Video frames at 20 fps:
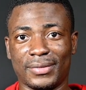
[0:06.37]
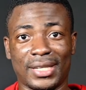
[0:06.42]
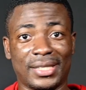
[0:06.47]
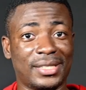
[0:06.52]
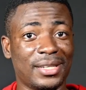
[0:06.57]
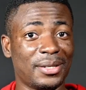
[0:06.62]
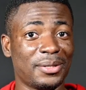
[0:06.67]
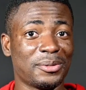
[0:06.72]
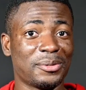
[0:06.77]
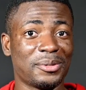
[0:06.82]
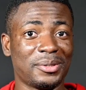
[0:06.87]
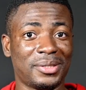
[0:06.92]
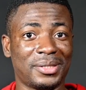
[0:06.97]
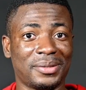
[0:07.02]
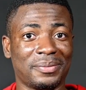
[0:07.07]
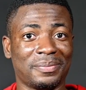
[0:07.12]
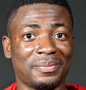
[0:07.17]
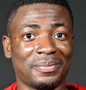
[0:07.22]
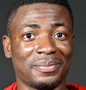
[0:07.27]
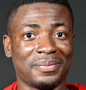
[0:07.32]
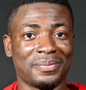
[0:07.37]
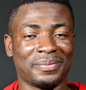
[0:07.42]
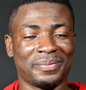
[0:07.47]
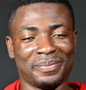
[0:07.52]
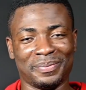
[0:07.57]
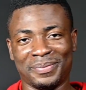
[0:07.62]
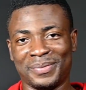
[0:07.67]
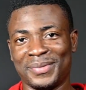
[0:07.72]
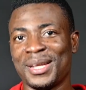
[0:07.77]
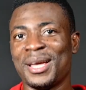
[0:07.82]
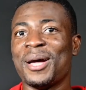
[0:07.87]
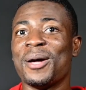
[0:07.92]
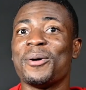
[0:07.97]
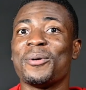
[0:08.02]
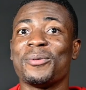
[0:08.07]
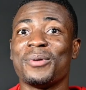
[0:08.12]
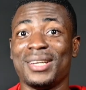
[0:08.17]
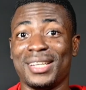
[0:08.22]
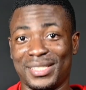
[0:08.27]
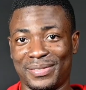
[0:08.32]
Is it any good?
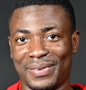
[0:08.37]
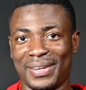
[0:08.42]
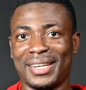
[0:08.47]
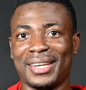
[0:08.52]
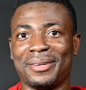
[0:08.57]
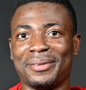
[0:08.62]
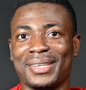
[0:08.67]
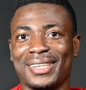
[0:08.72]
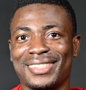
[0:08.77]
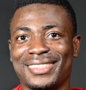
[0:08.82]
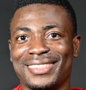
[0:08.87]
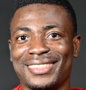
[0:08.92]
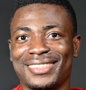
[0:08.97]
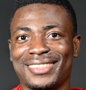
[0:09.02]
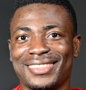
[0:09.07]
Well, let's find out then.